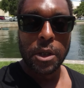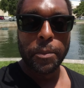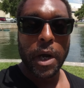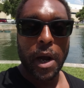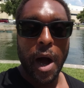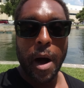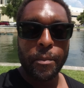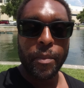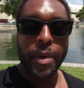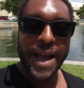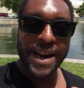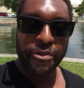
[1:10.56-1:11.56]
to
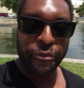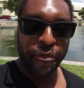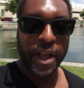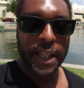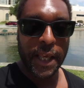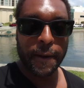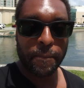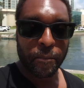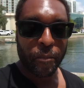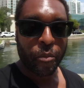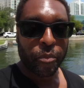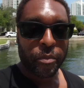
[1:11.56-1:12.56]
become an affiliate,
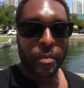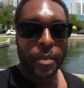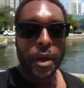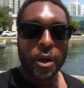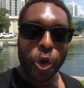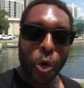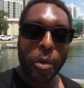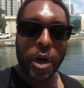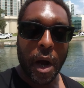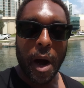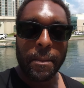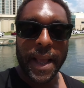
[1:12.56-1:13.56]
you
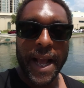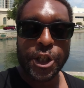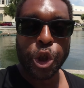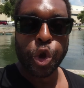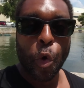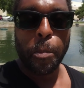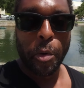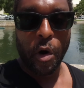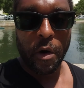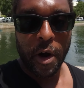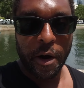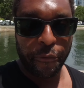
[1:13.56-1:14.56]
become a
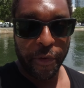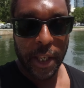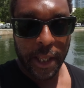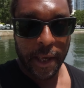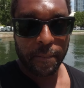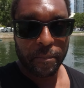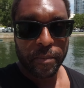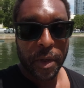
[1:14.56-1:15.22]
super affiliate.